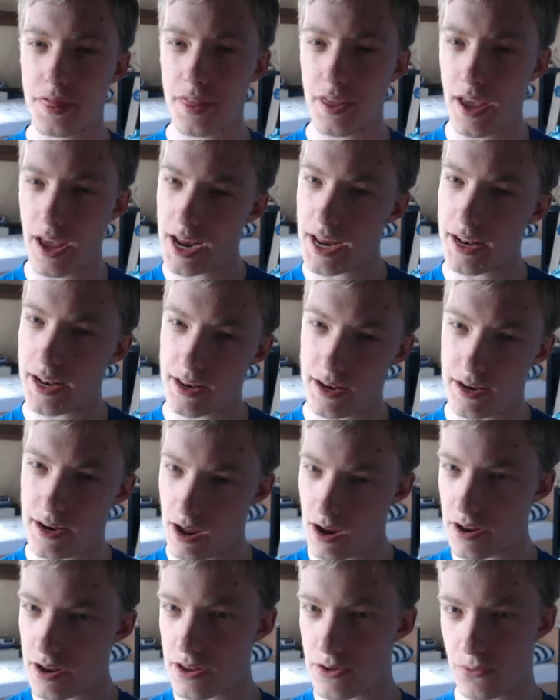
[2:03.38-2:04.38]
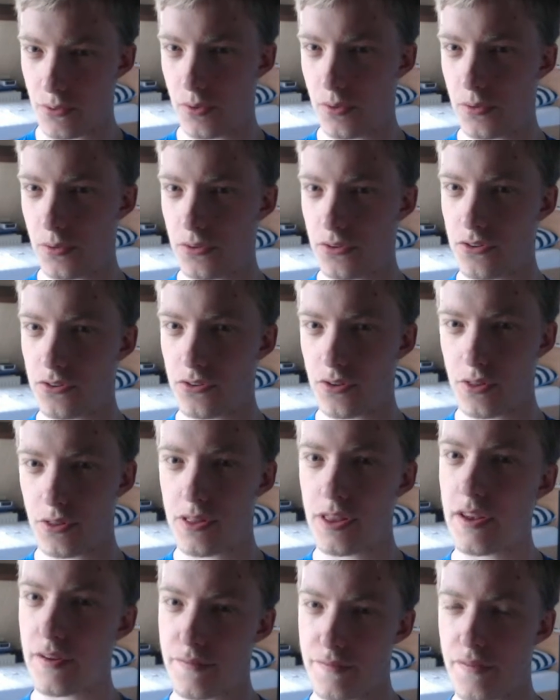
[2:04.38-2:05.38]
the 8 and 9 year olds, so
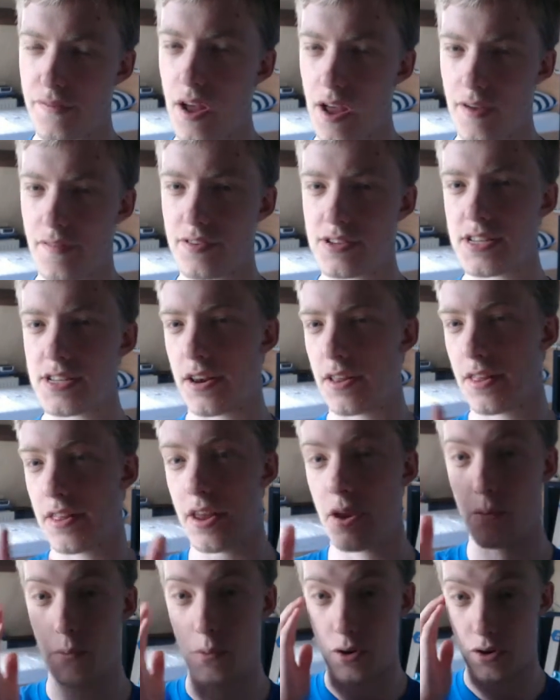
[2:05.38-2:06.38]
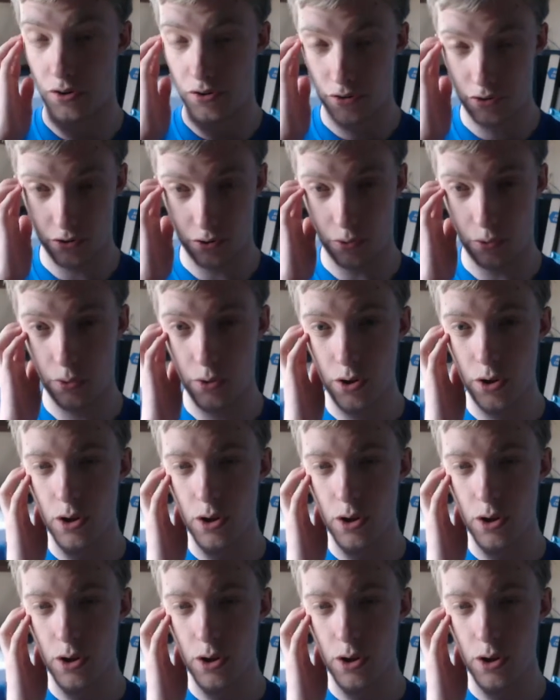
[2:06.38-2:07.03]
the year five instead of the year one two.